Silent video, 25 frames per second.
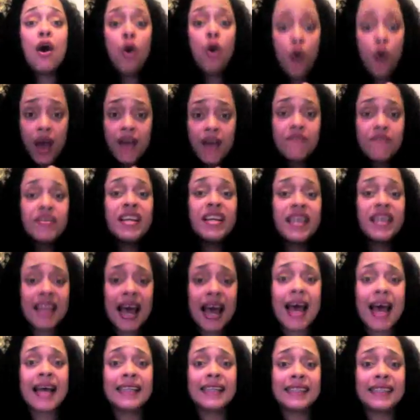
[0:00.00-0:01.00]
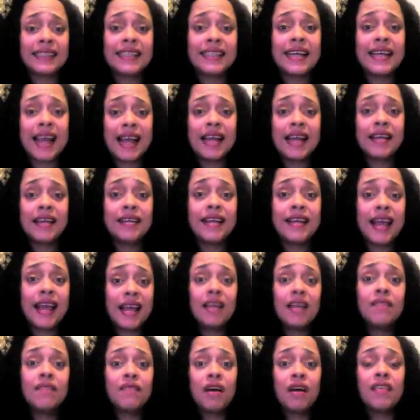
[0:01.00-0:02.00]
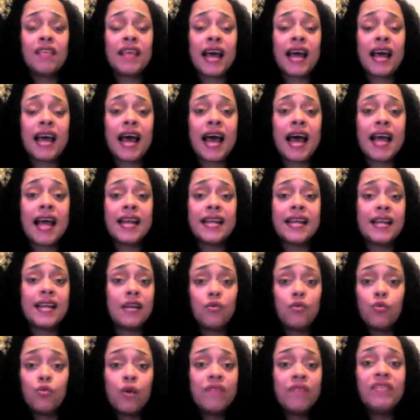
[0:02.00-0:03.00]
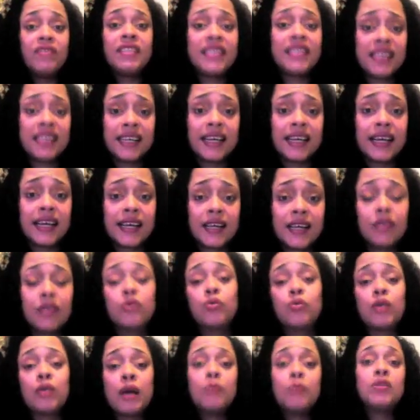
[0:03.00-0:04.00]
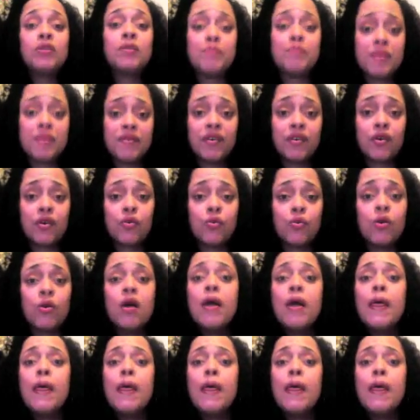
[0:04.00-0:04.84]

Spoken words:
every last native on that island, and whoever didn't get killed, well, that was a miracle.